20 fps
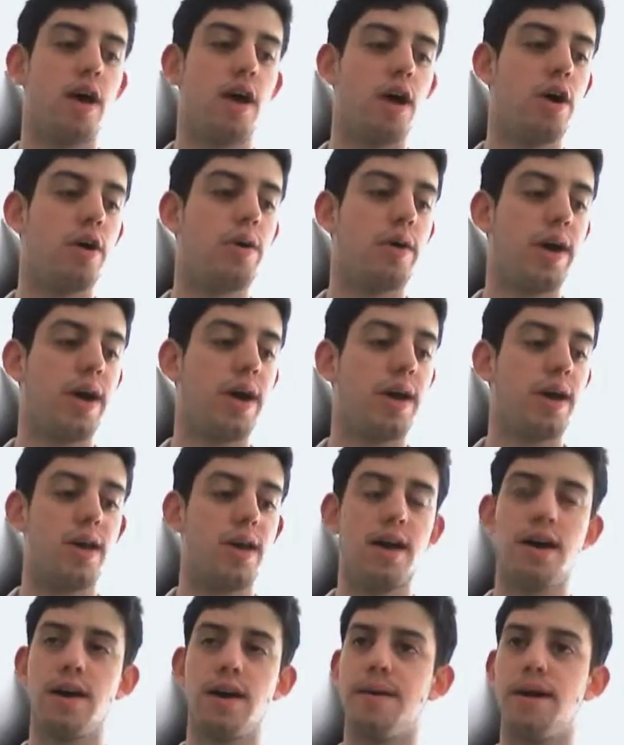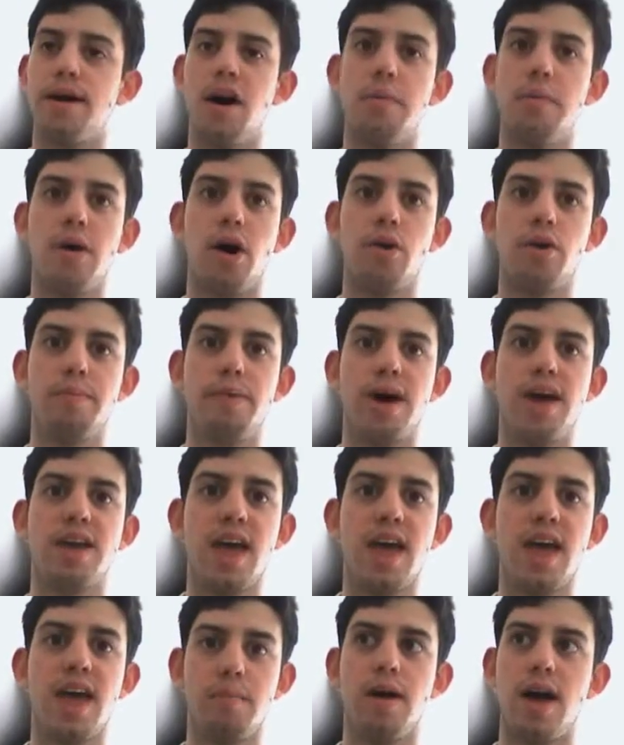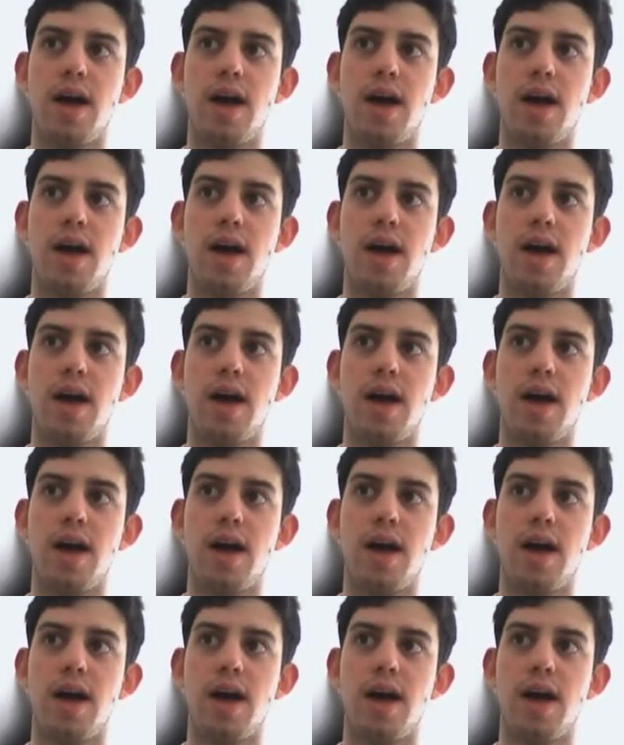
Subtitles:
oh hey, yeah, I want to buy a game.